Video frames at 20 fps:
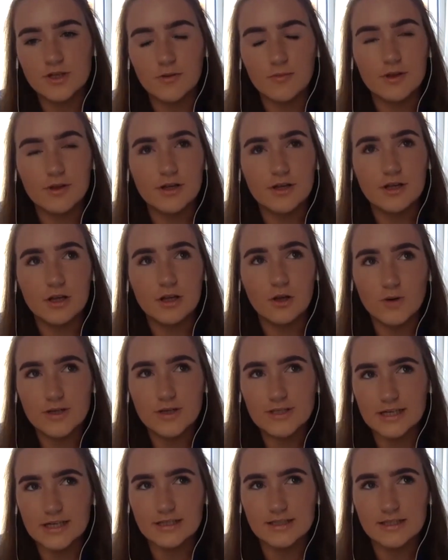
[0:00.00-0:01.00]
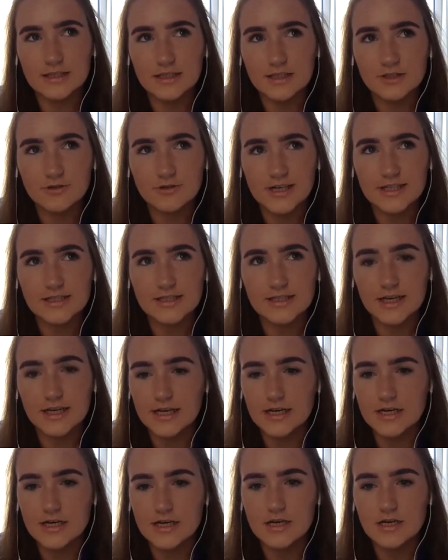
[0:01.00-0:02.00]
some of the lowest incidence
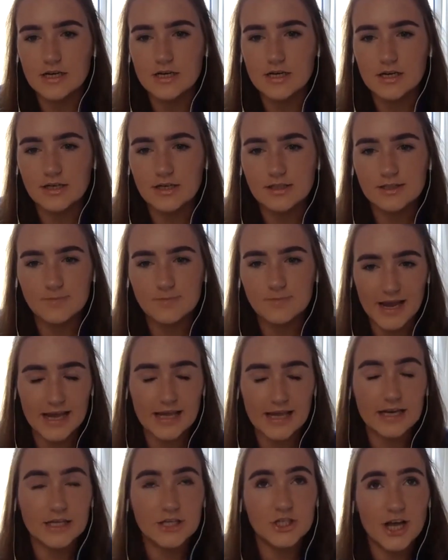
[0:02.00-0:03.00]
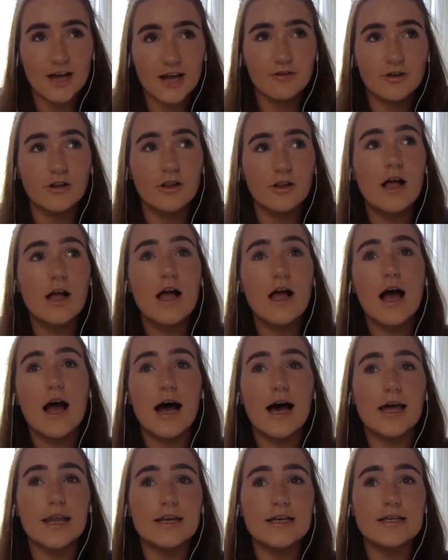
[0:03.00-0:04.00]
rates in Spain in general,
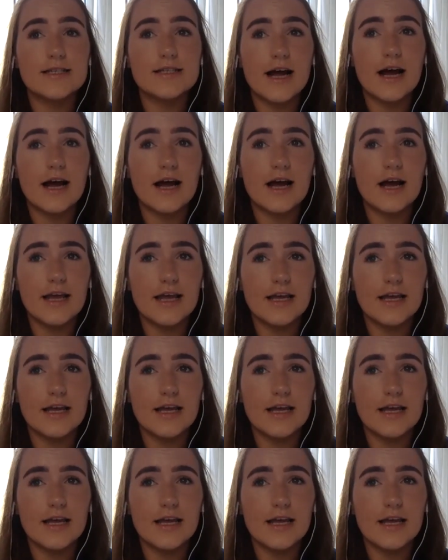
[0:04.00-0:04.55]
and